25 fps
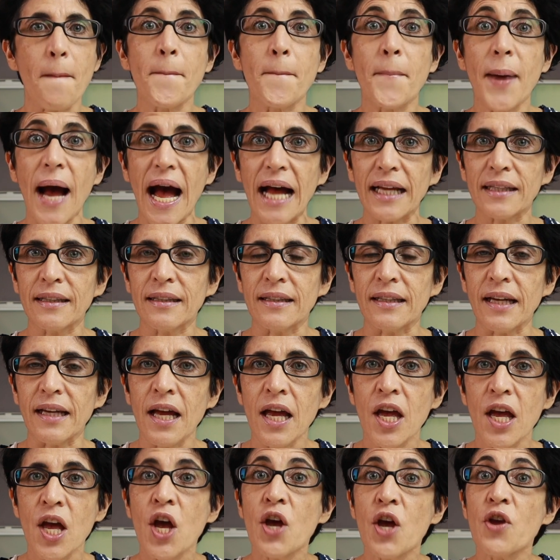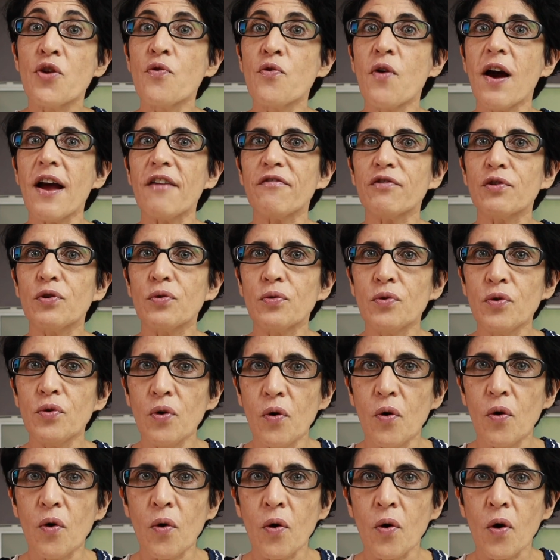but you have to
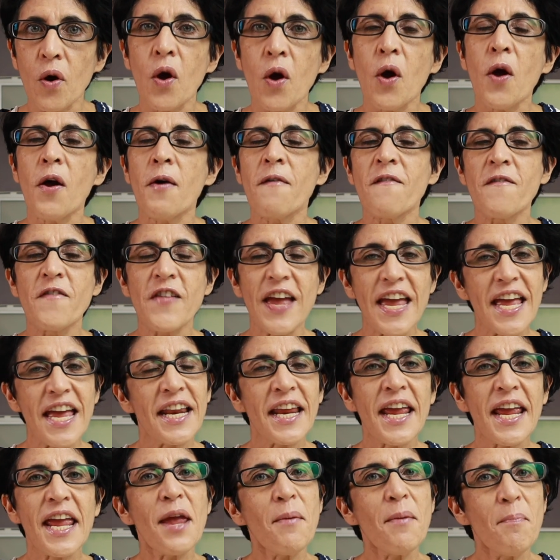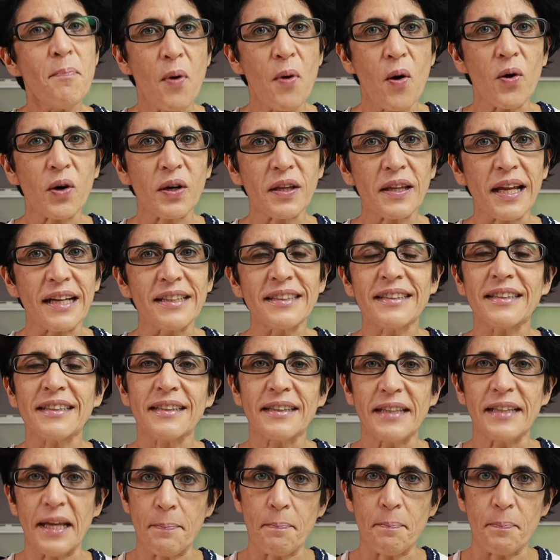know very important
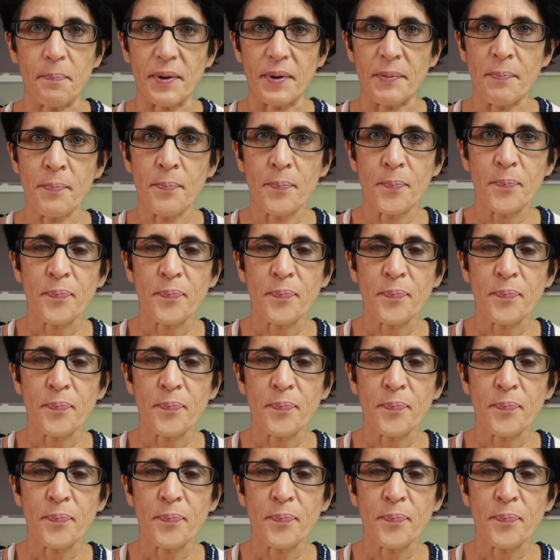tip.